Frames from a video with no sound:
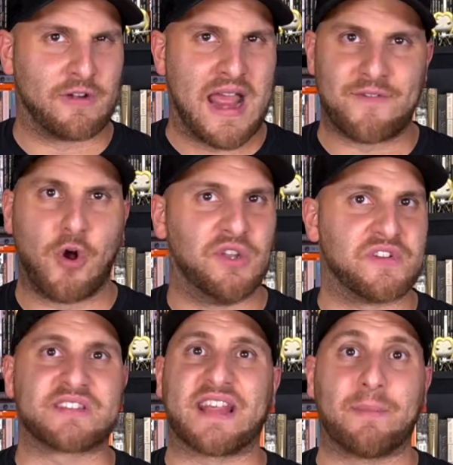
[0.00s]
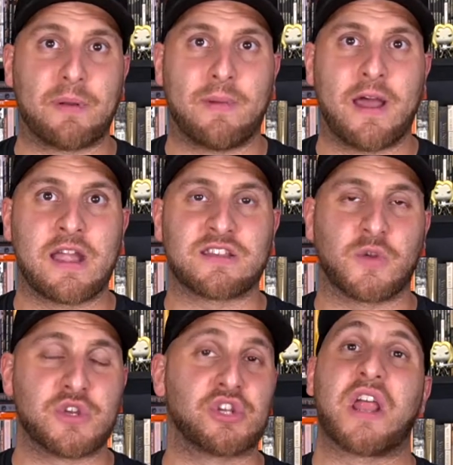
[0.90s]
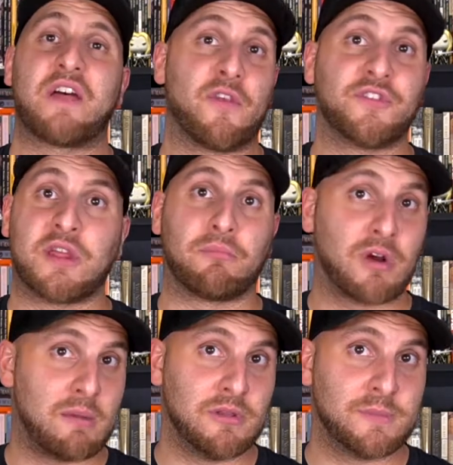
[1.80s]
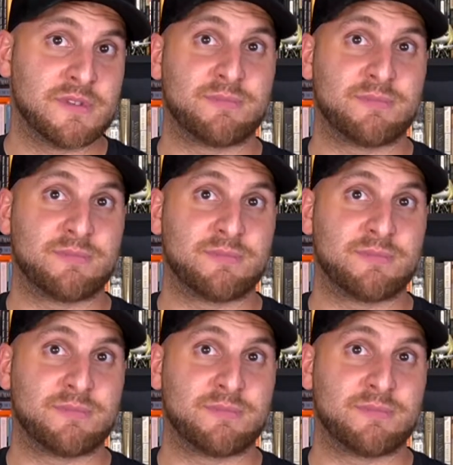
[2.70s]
I have a whole different setup in mind, so we shouldn't have those same problems.